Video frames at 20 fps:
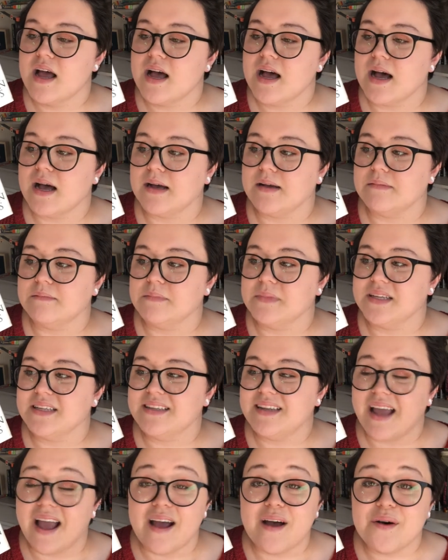um,
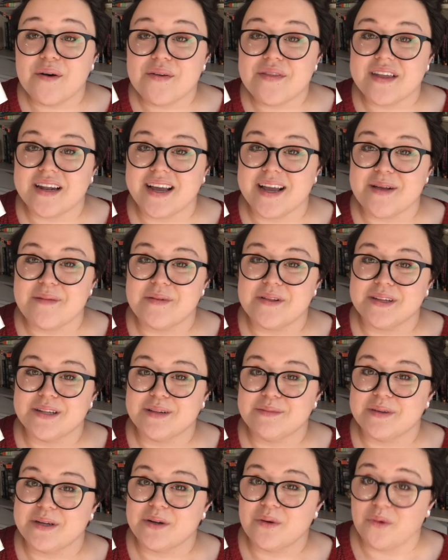now that I am a
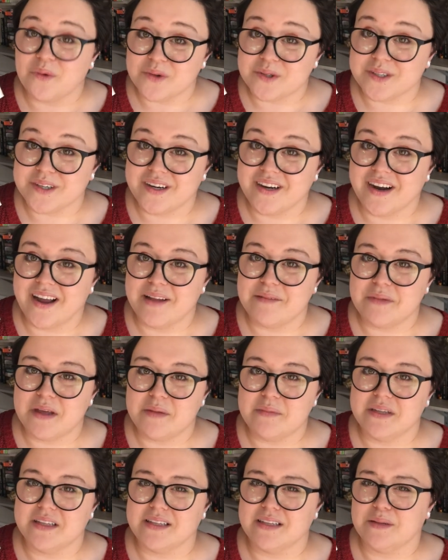little bit older and
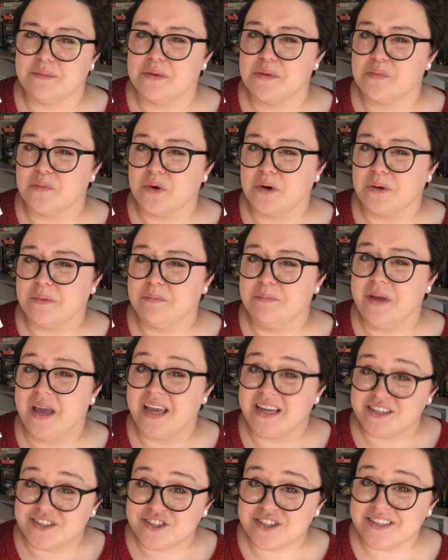maybe a little bit more
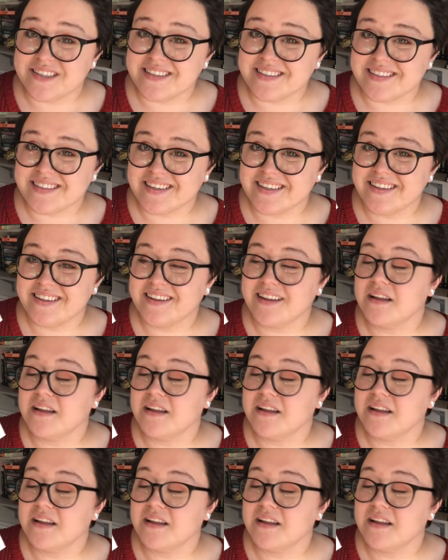patient,